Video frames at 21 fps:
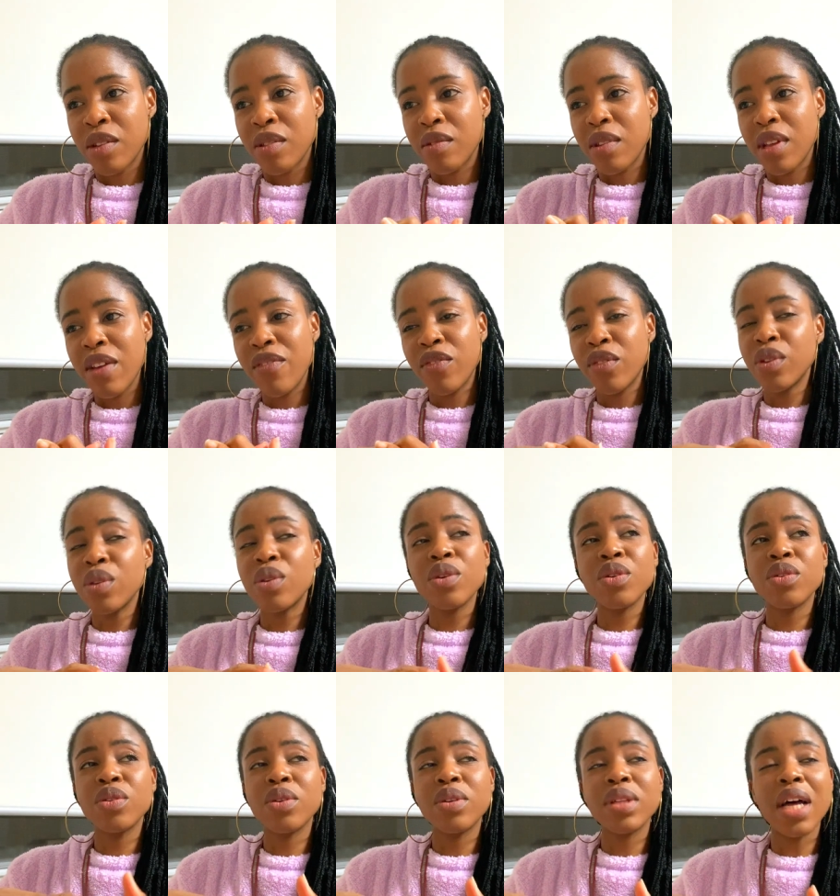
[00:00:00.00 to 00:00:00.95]
even though
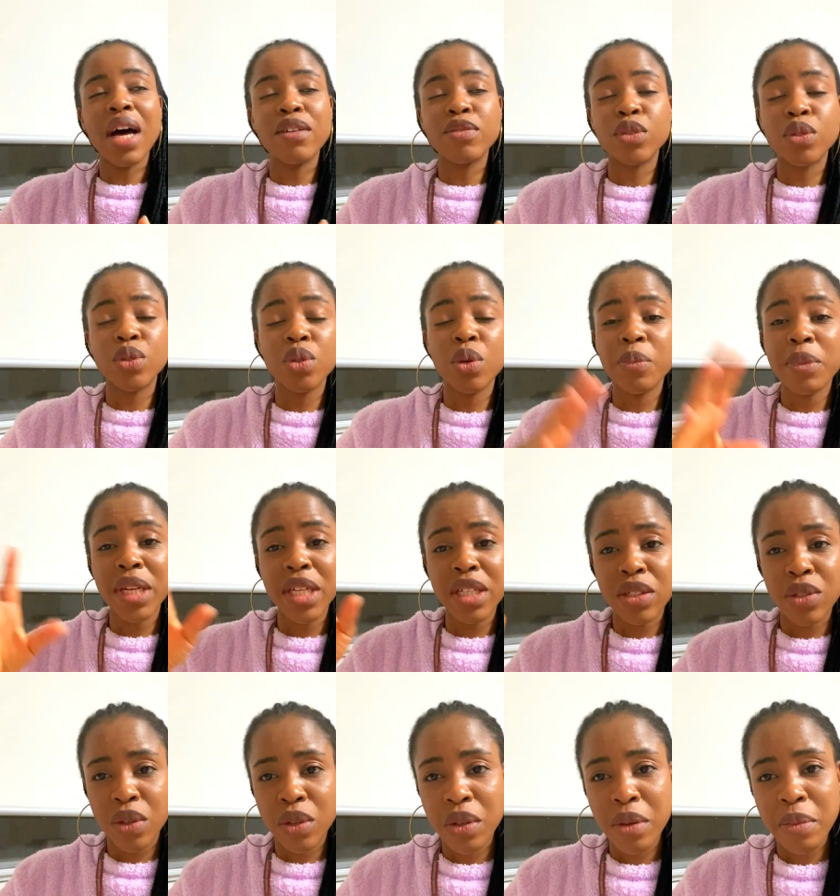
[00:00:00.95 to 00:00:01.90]
you don't have so many
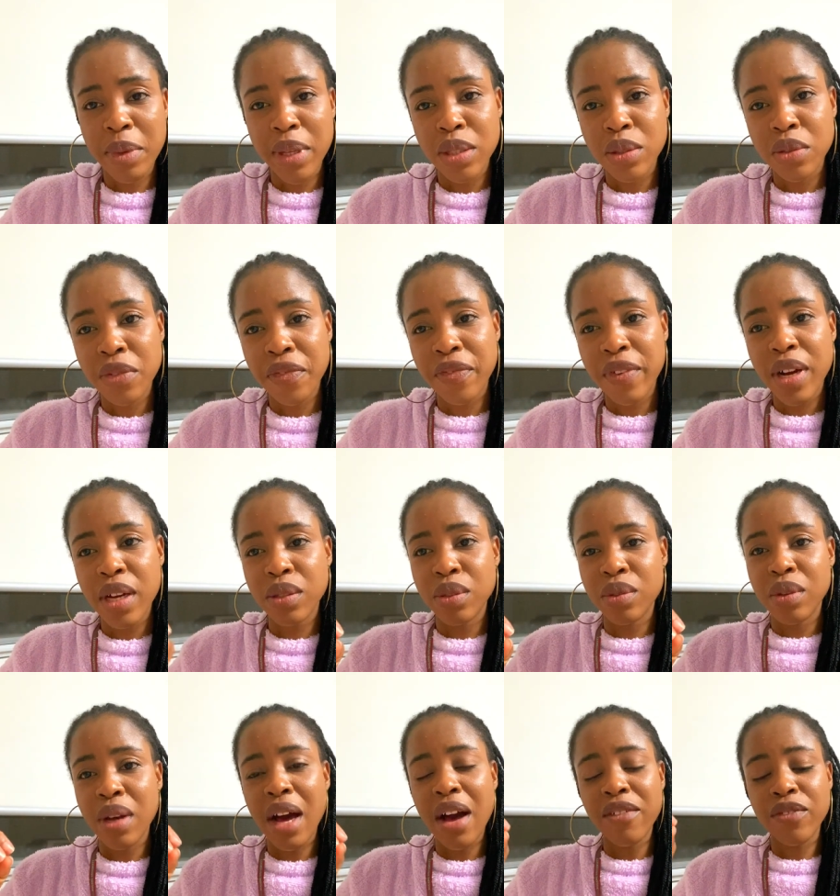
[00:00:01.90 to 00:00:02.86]
documents, so far as
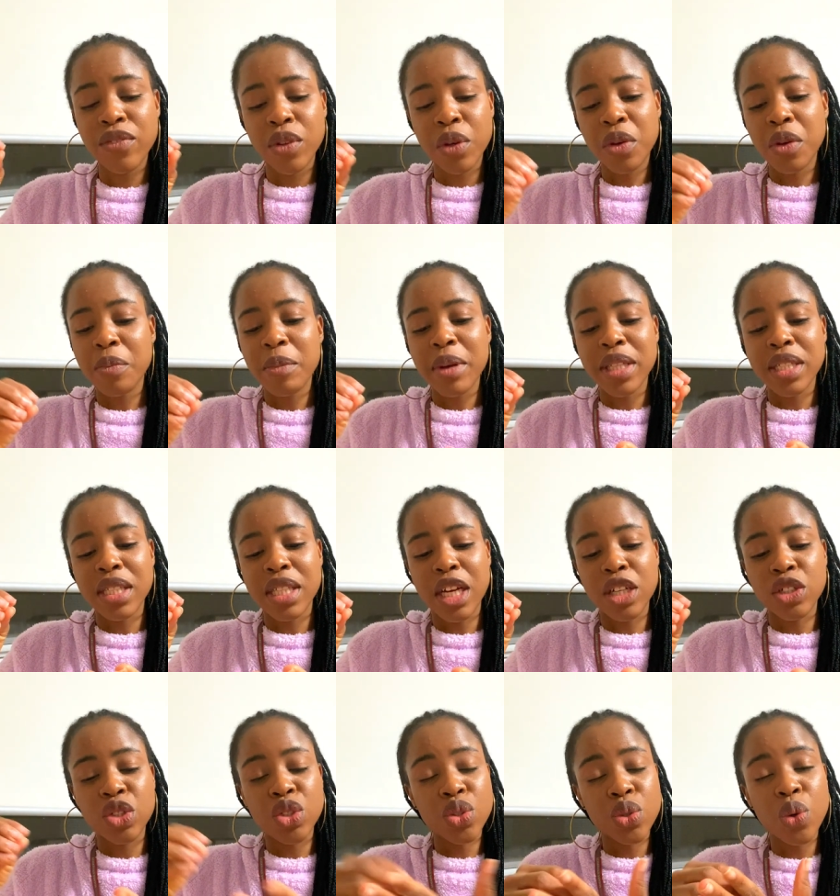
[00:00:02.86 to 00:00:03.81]
you have documents that
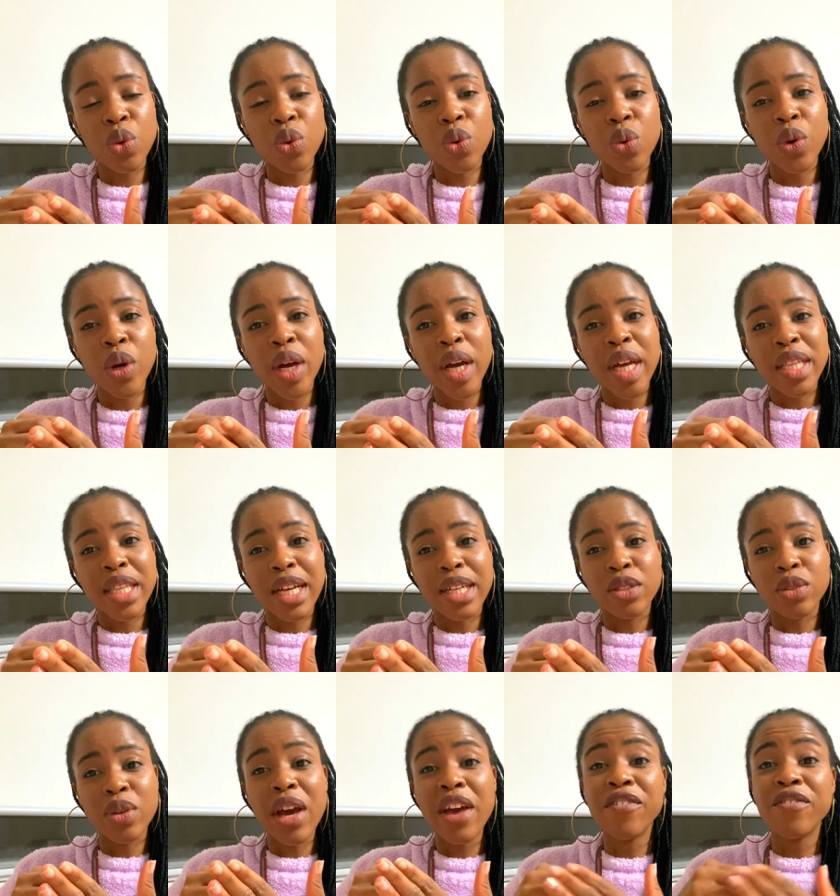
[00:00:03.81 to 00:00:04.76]
show
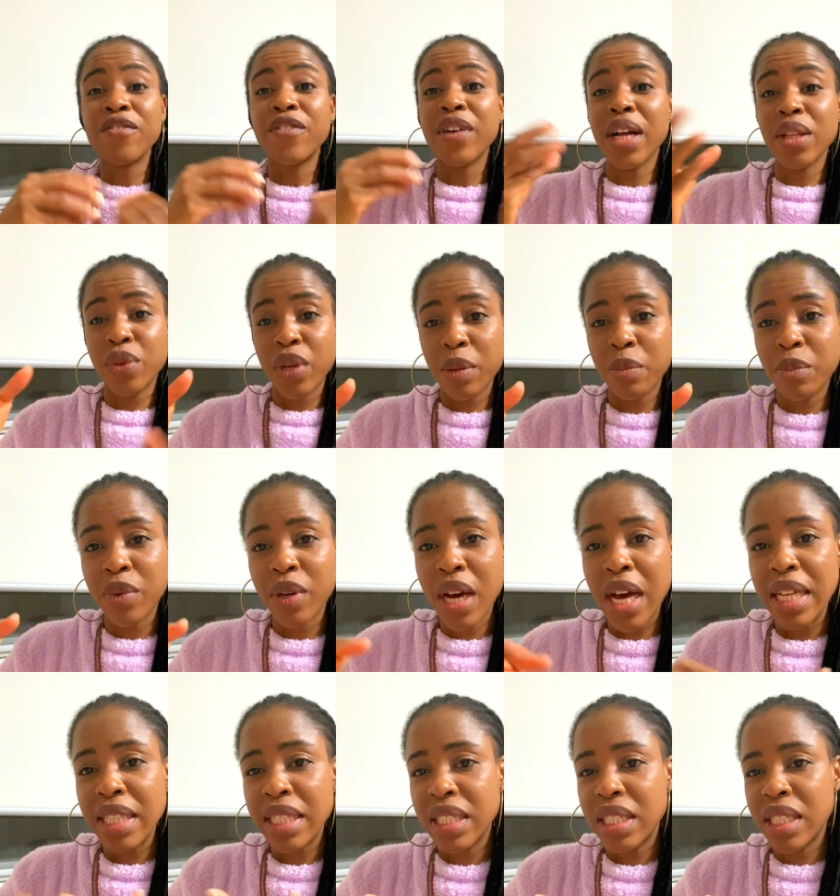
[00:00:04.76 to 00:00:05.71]
that you're a valuable
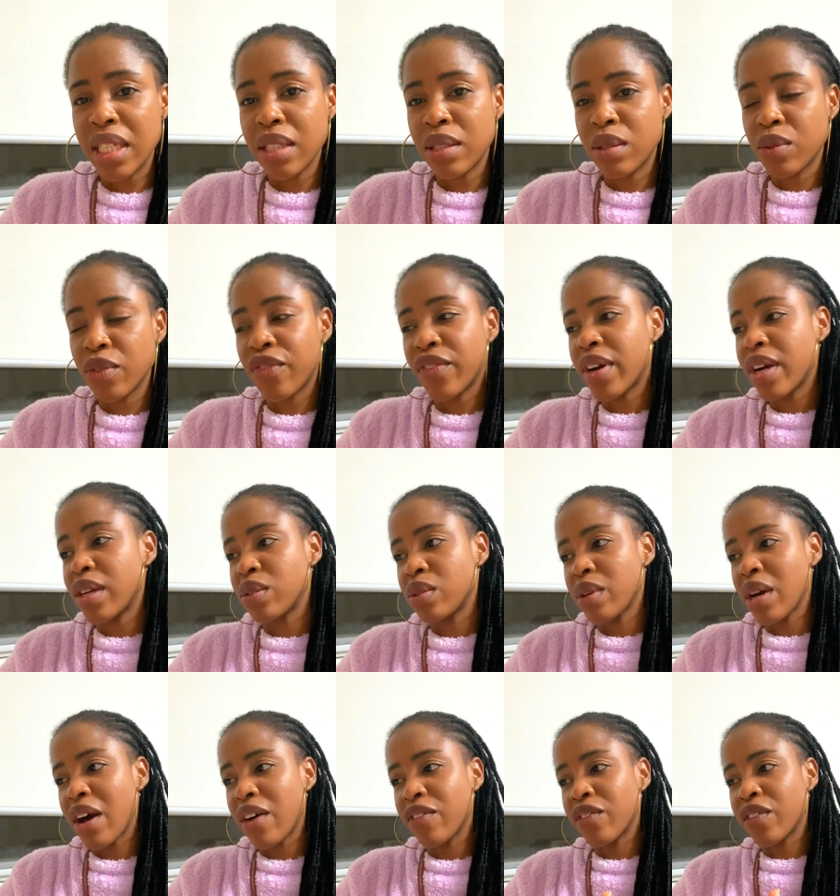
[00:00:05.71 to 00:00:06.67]
candidate, so far as you
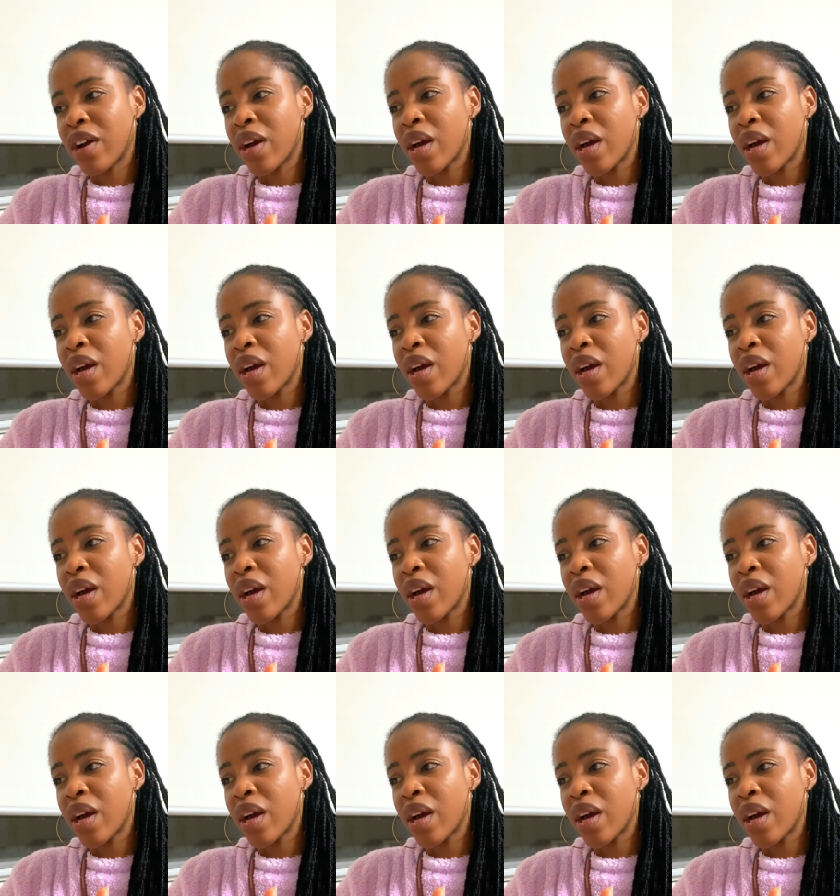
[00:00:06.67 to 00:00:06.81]
have